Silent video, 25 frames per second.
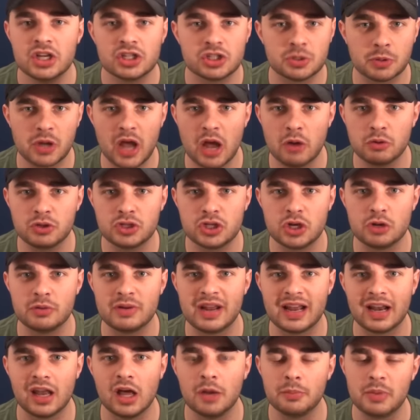to go
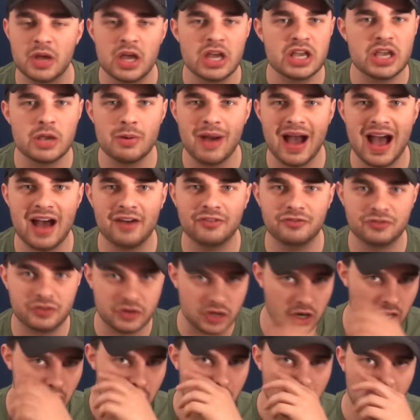2-0 up, you have
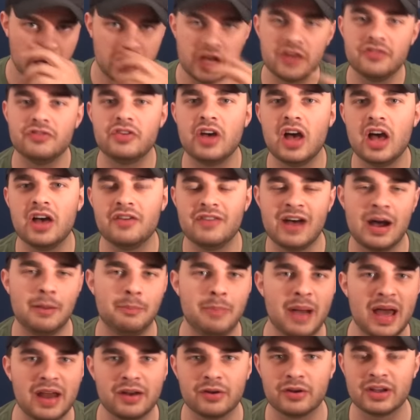to convert
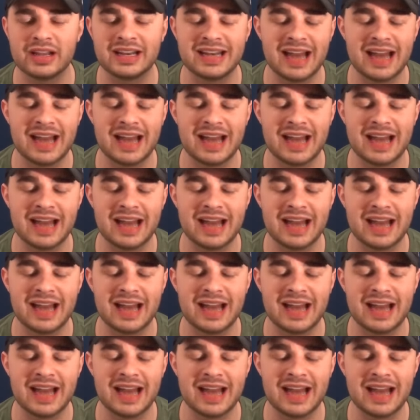that penalty.